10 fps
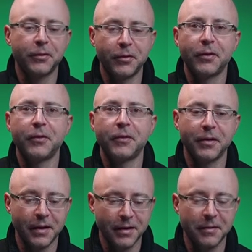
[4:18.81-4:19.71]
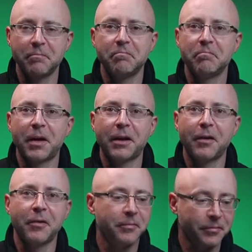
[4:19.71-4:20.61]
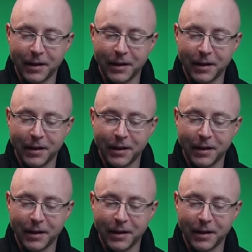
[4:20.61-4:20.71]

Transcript: So um, I don't know.